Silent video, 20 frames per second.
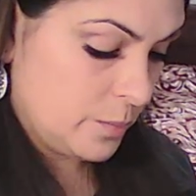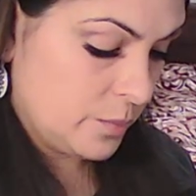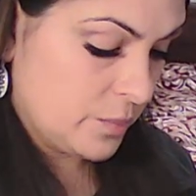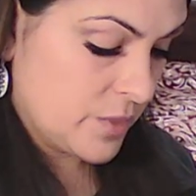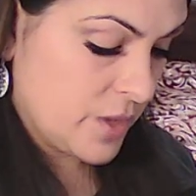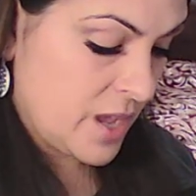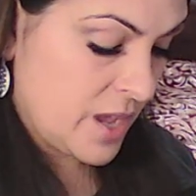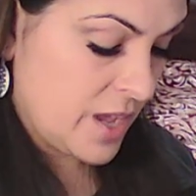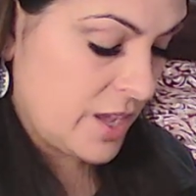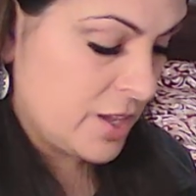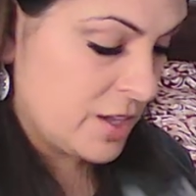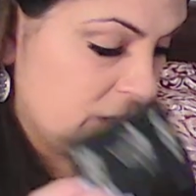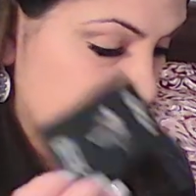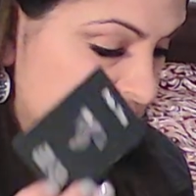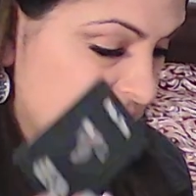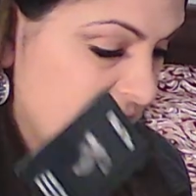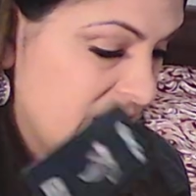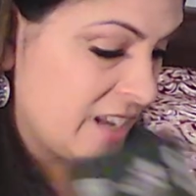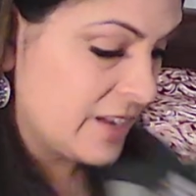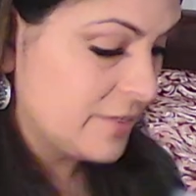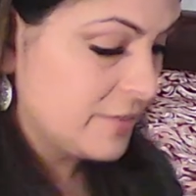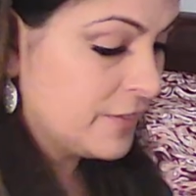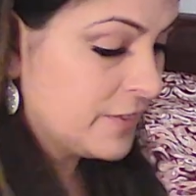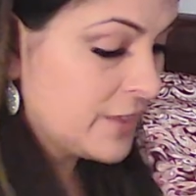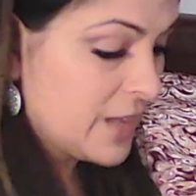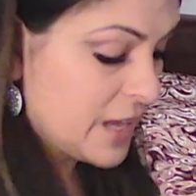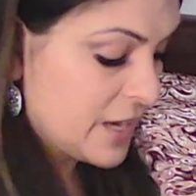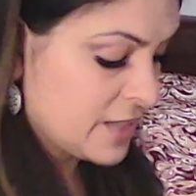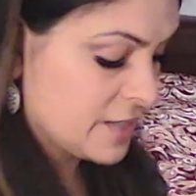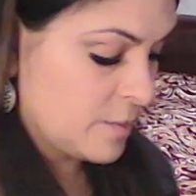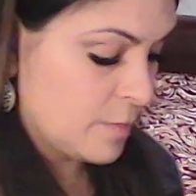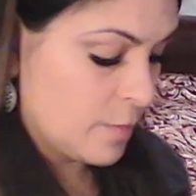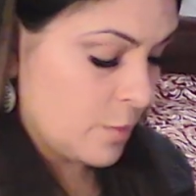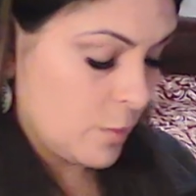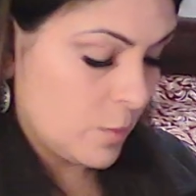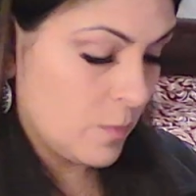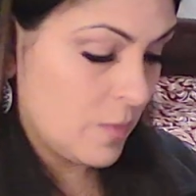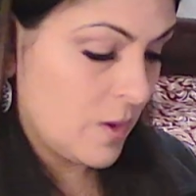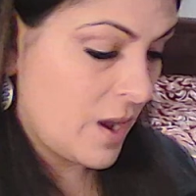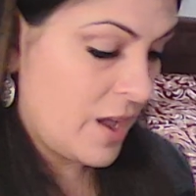Okay, staying
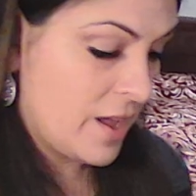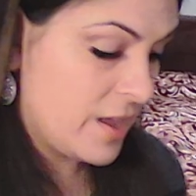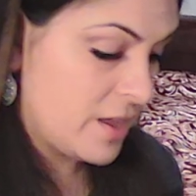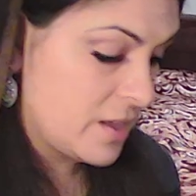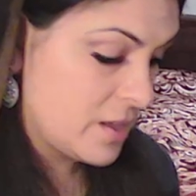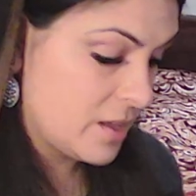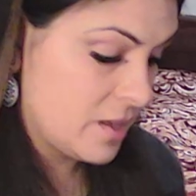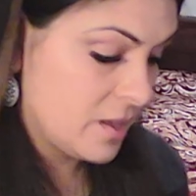flexible, right?